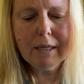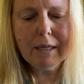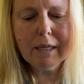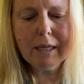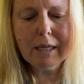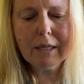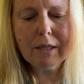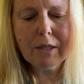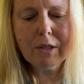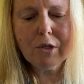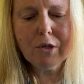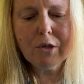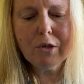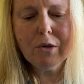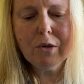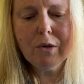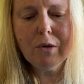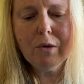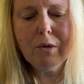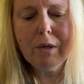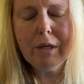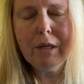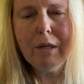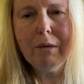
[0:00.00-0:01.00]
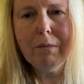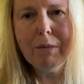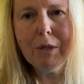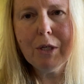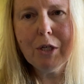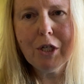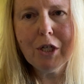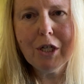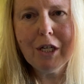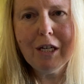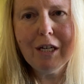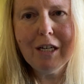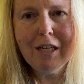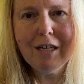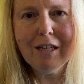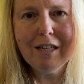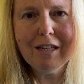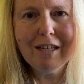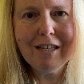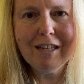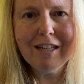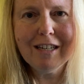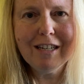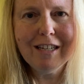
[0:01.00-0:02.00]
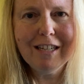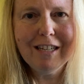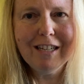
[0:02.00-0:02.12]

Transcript: next to at your machine, and